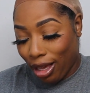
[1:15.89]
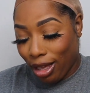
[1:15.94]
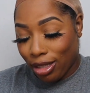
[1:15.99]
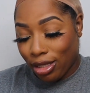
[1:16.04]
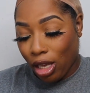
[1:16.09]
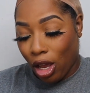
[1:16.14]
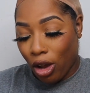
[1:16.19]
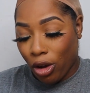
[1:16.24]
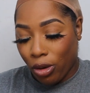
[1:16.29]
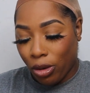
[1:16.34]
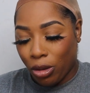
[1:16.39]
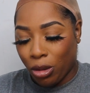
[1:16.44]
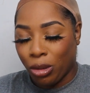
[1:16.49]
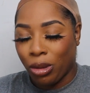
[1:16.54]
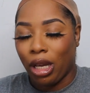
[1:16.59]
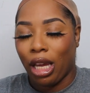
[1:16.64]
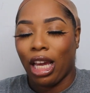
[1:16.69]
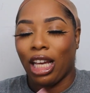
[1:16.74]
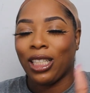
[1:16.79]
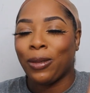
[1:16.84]

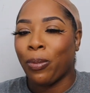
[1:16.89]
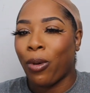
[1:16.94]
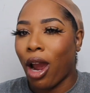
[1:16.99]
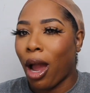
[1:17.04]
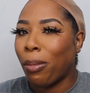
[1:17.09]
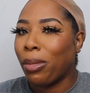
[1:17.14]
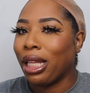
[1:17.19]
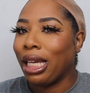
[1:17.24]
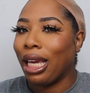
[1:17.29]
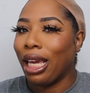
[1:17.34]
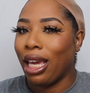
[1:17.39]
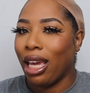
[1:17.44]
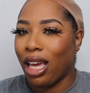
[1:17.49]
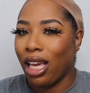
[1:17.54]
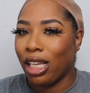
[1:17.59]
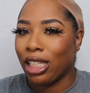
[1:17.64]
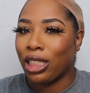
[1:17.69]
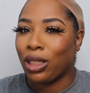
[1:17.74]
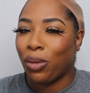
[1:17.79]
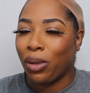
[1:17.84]
So it probably
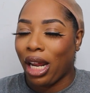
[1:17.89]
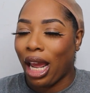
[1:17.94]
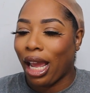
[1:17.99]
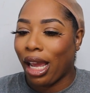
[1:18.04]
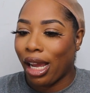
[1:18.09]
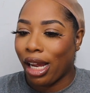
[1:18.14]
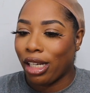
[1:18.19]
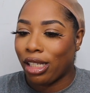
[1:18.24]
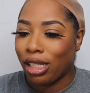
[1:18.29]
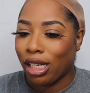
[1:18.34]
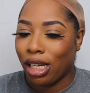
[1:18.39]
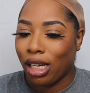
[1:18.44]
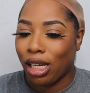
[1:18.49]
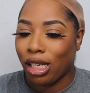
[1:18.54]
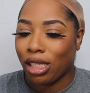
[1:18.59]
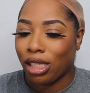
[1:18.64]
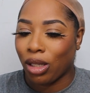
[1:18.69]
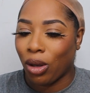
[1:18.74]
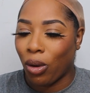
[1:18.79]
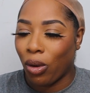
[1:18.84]
is 28
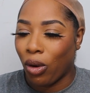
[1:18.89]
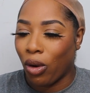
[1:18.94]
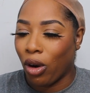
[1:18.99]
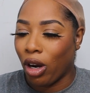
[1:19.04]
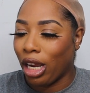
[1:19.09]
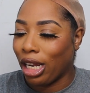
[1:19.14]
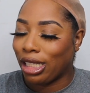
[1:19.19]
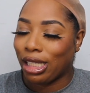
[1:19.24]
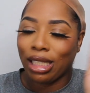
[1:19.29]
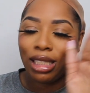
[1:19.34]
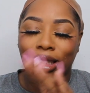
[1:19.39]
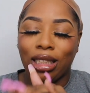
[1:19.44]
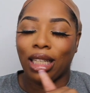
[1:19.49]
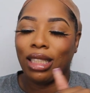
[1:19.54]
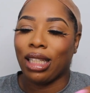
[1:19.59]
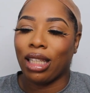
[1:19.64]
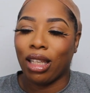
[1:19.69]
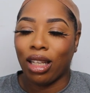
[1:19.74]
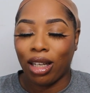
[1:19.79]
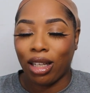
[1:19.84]
inches, or it just
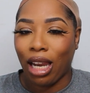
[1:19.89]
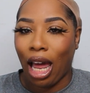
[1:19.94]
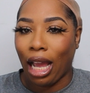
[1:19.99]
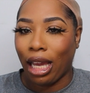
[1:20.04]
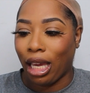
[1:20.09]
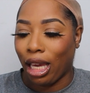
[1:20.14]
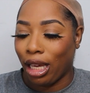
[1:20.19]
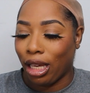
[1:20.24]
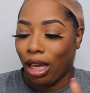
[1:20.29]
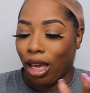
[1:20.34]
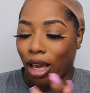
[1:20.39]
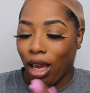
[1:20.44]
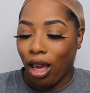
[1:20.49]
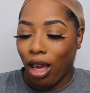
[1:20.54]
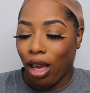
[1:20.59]
doesn't look like it.